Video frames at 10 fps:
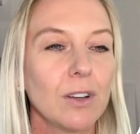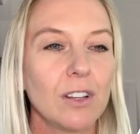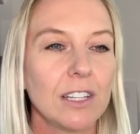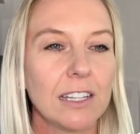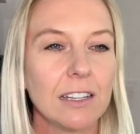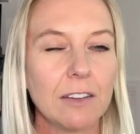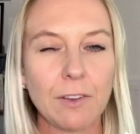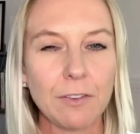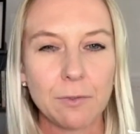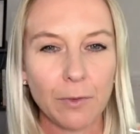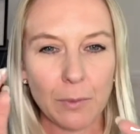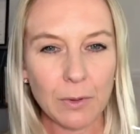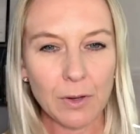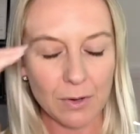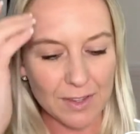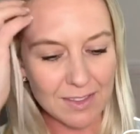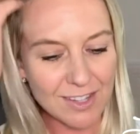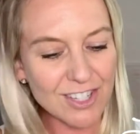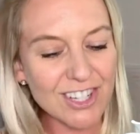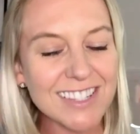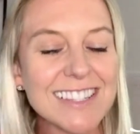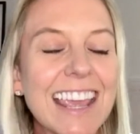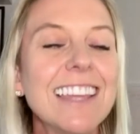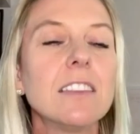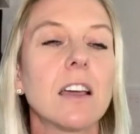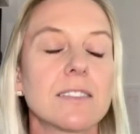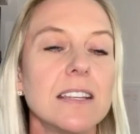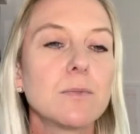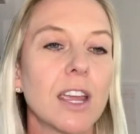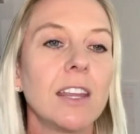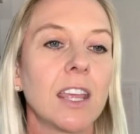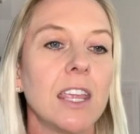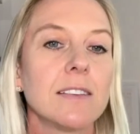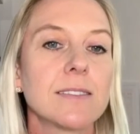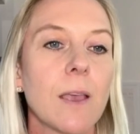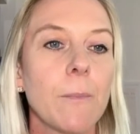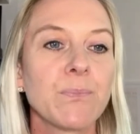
if to say that sleep training is